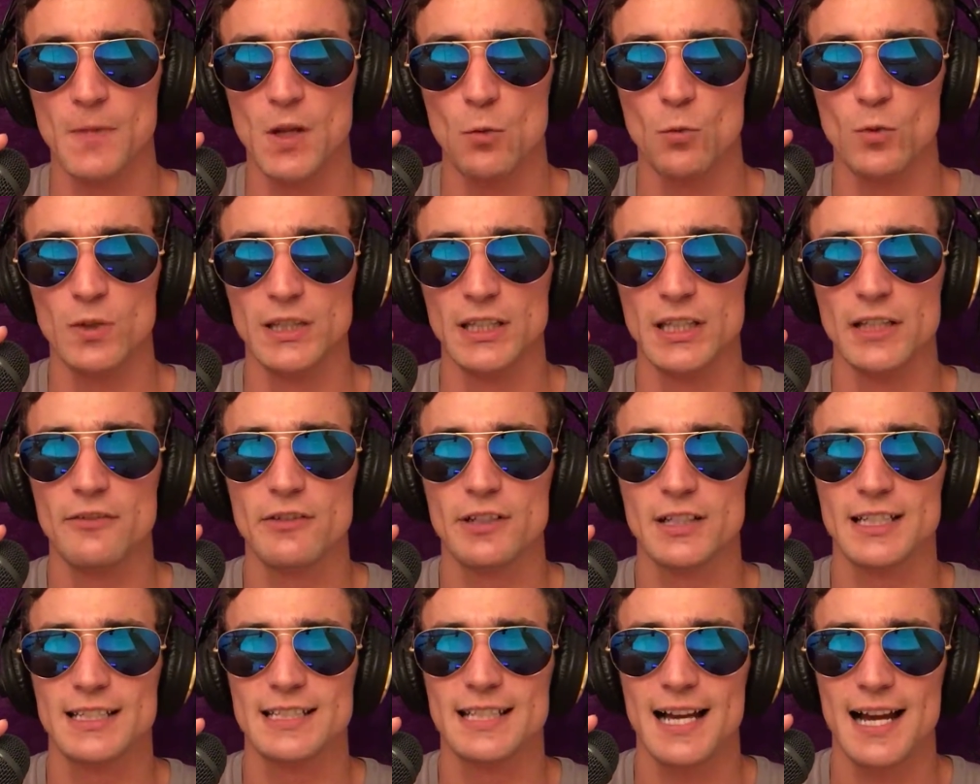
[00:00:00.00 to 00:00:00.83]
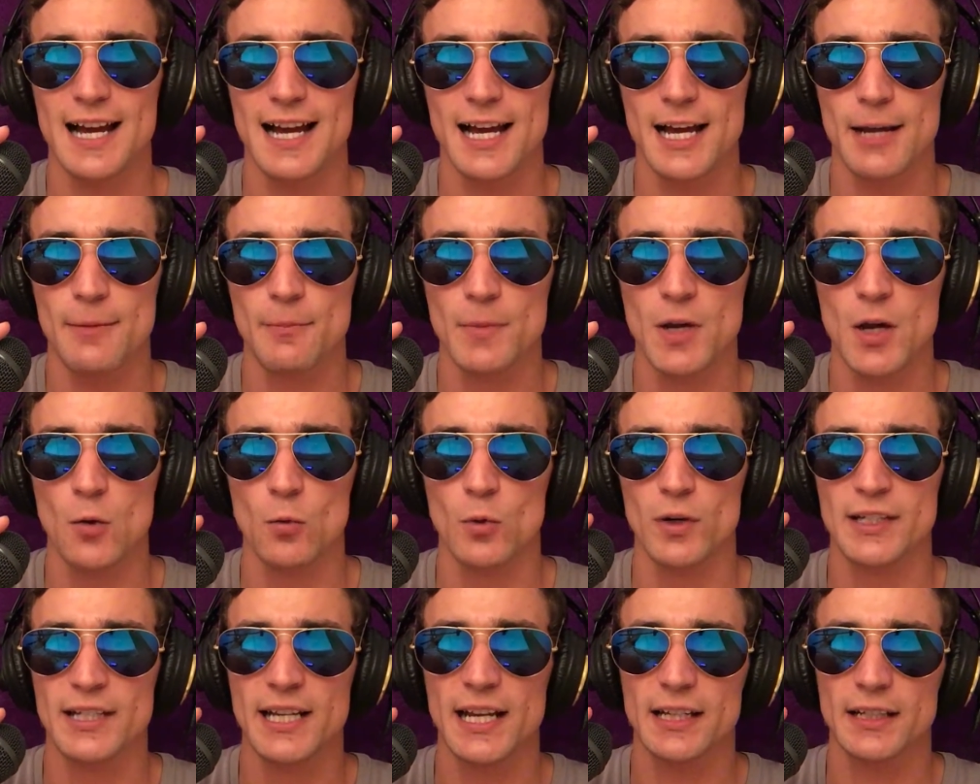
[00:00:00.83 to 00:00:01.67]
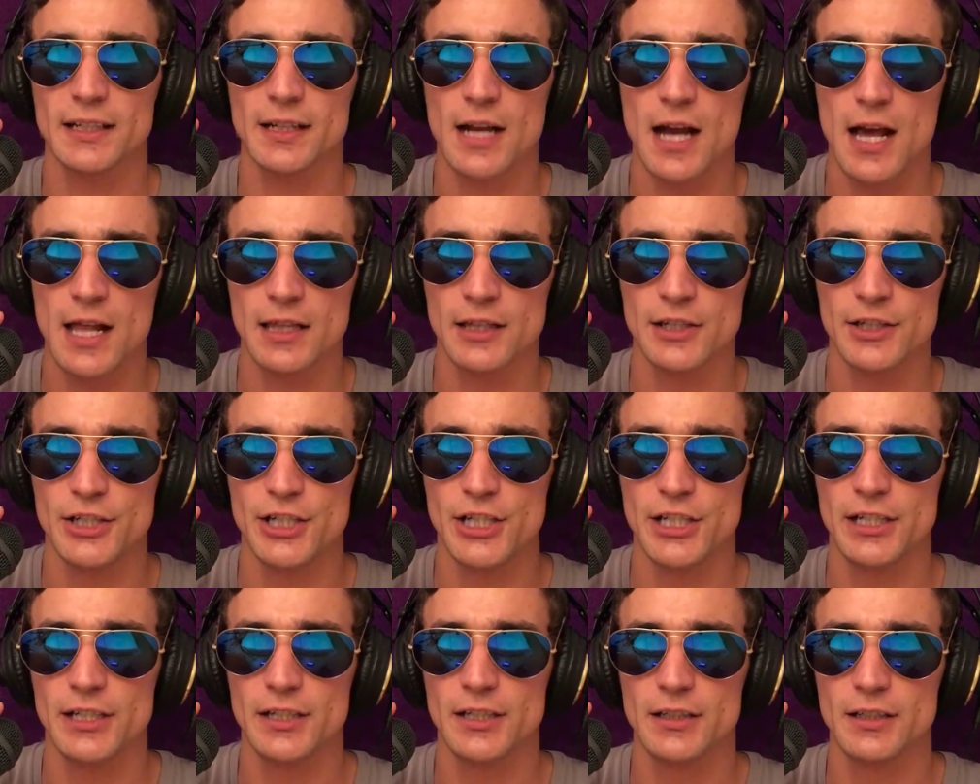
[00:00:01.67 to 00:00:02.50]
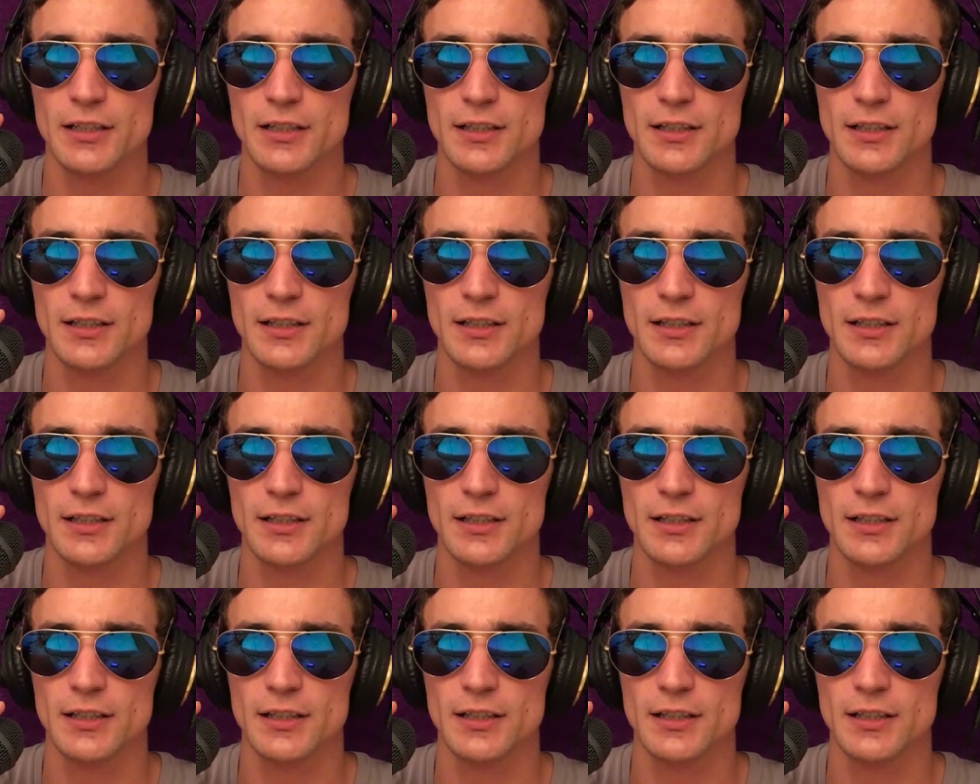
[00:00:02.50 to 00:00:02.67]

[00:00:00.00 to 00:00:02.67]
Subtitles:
We live in a time where technology